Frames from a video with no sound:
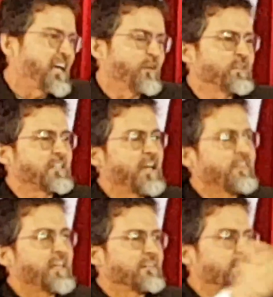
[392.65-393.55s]
every day
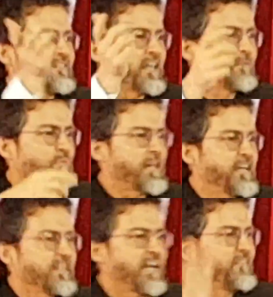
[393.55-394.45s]
they
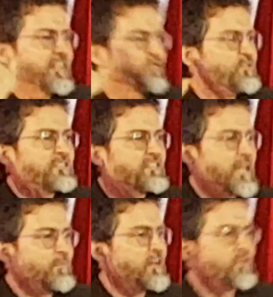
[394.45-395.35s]
play it, and they do the
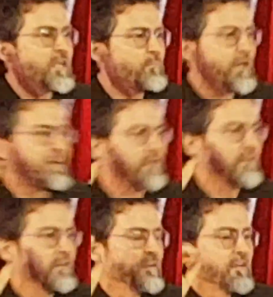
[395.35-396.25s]
same. They don't get better.